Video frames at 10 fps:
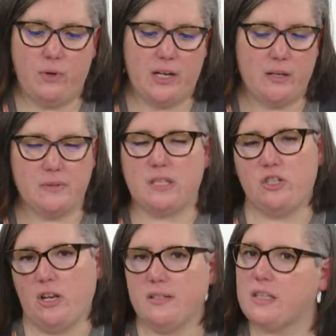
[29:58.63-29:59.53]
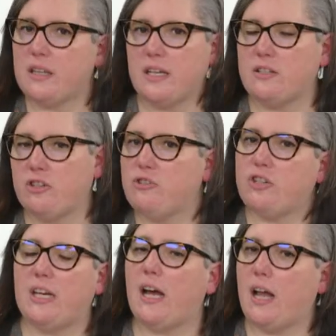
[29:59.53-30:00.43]
when it comes to shawls and things are
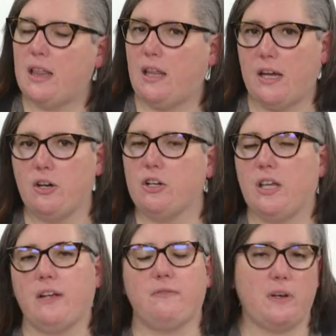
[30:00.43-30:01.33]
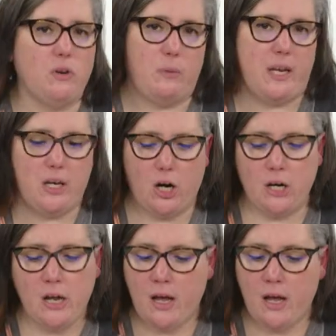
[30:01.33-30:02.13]
usually a lighter, like a fingering weight yarn.